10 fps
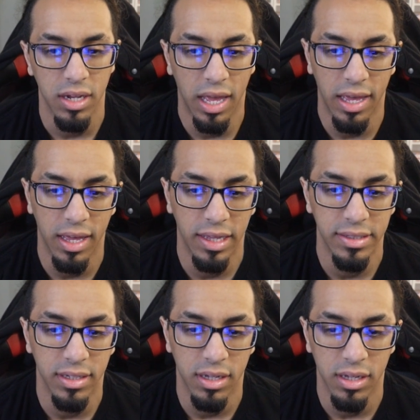
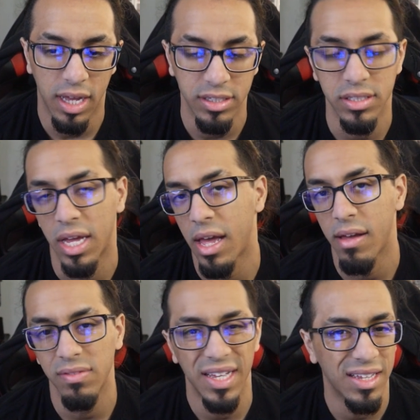and I just
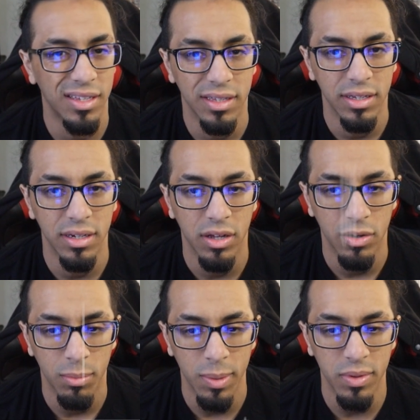have, like, you
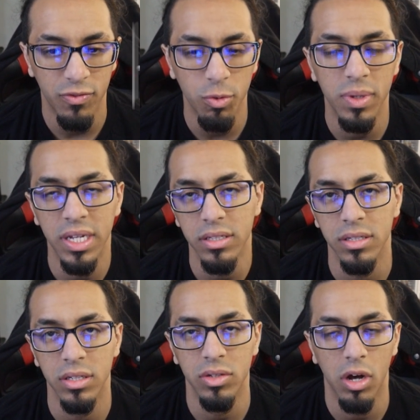know, maybe a few minutes
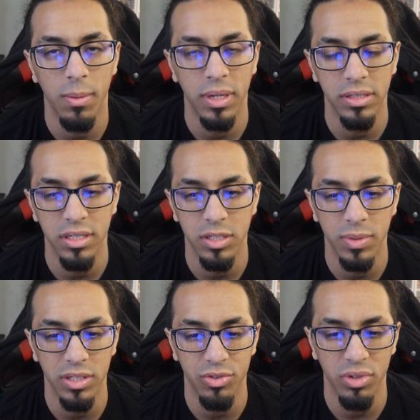to talk about this
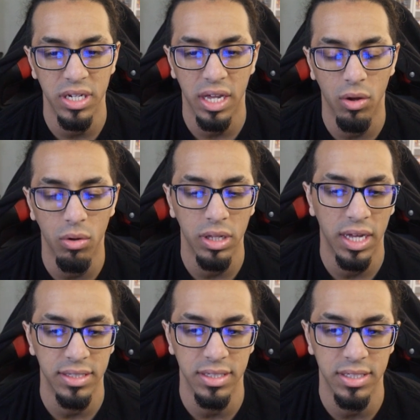because there's really not a whole
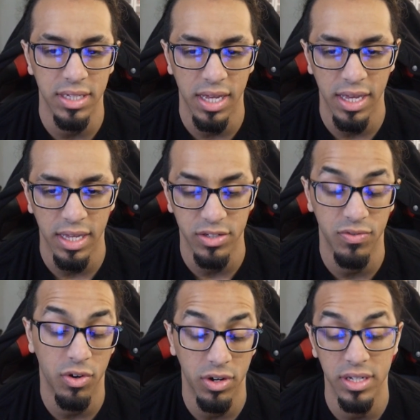lot to say as
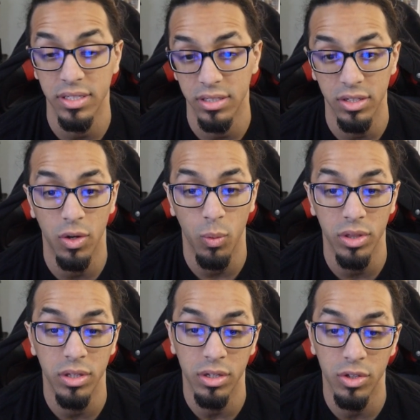far as, you know, what
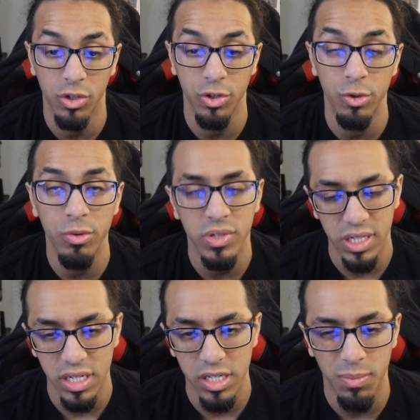the news
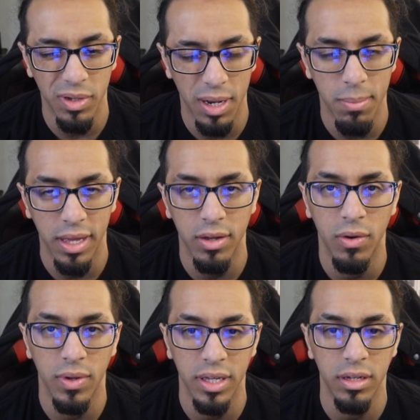is, but I might
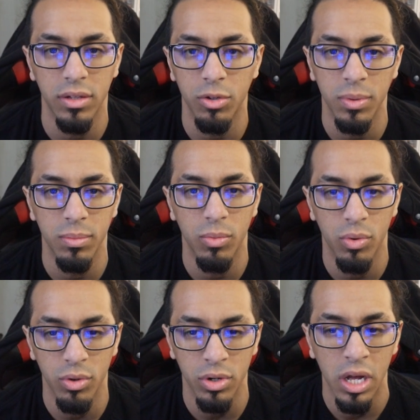go in a little bit
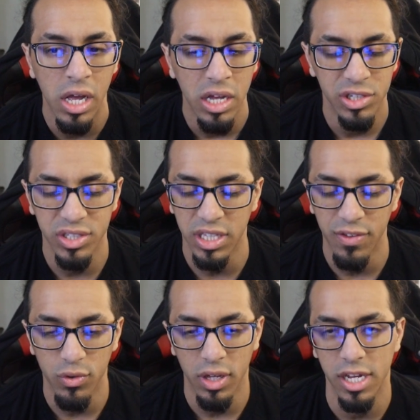more just to
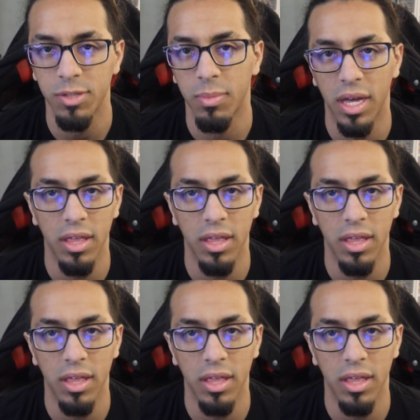give you guys my